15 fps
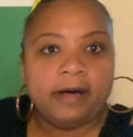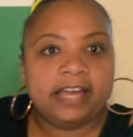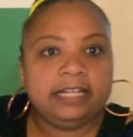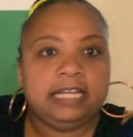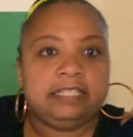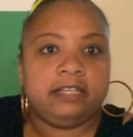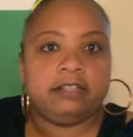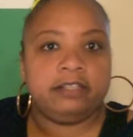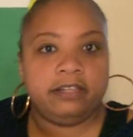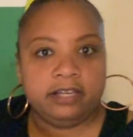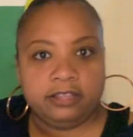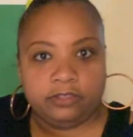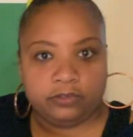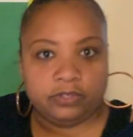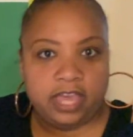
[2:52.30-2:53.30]
I need to look at
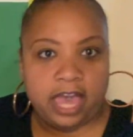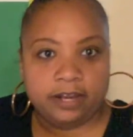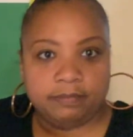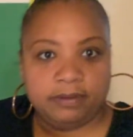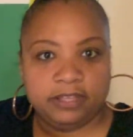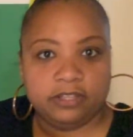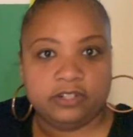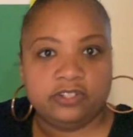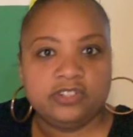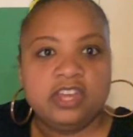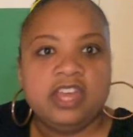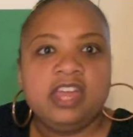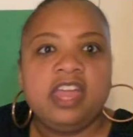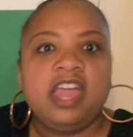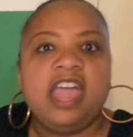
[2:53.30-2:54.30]
those caterpillars
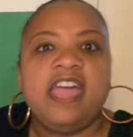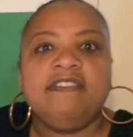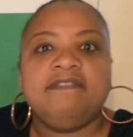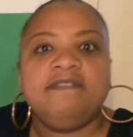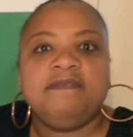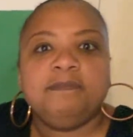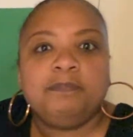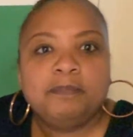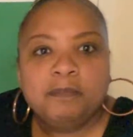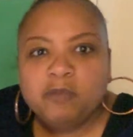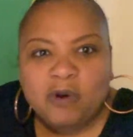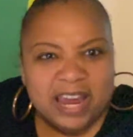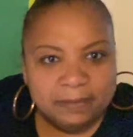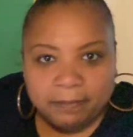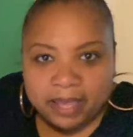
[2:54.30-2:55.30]
and
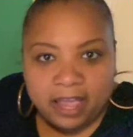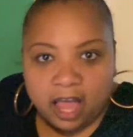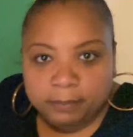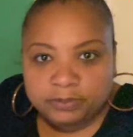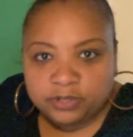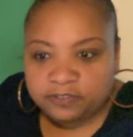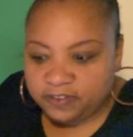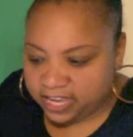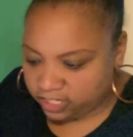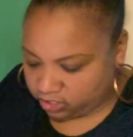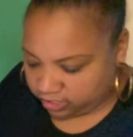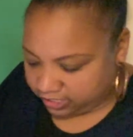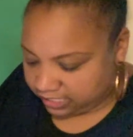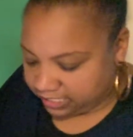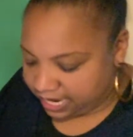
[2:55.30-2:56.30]
write my
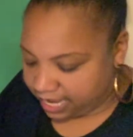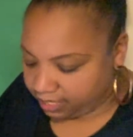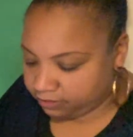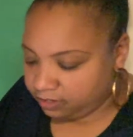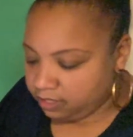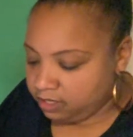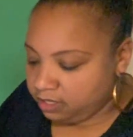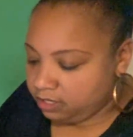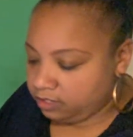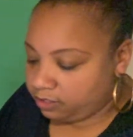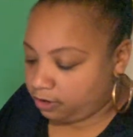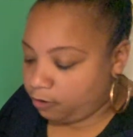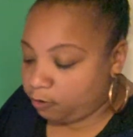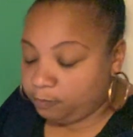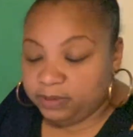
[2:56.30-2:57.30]
observations down. So I
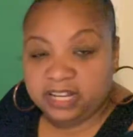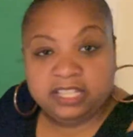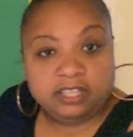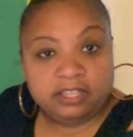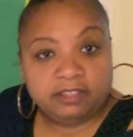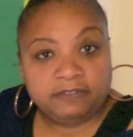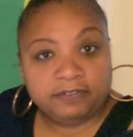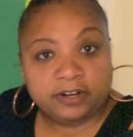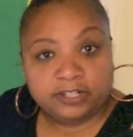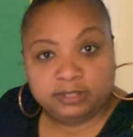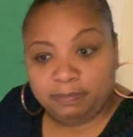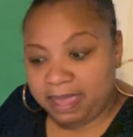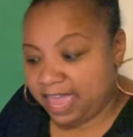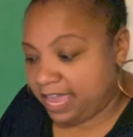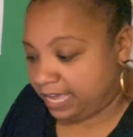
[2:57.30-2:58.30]
open it to the first
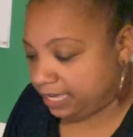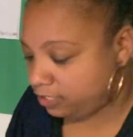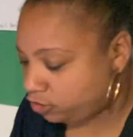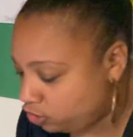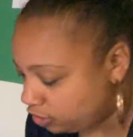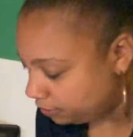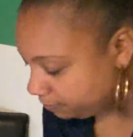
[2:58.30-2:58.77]
page,